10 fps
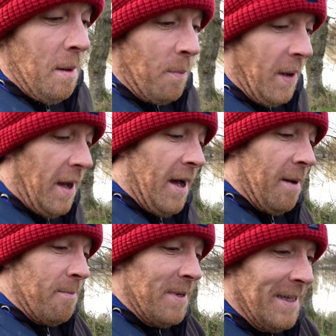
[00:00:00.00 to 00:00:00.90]
But
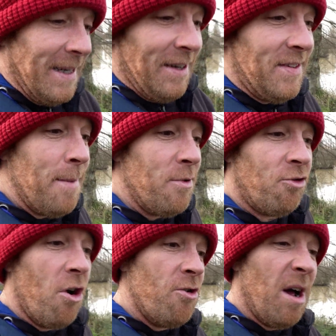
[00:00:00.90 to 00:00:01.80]
um, I sent my
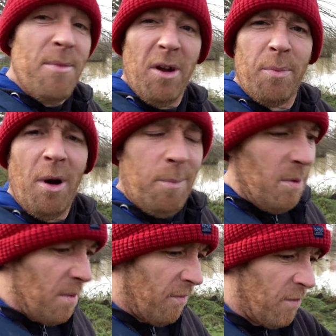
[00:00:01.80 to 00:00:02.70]
drone up, not a
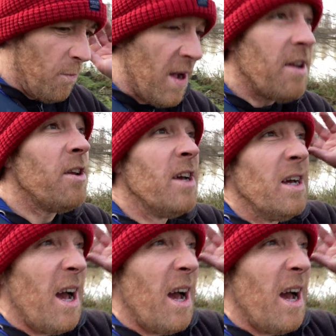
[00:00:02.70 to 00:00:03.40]
problem, off it went.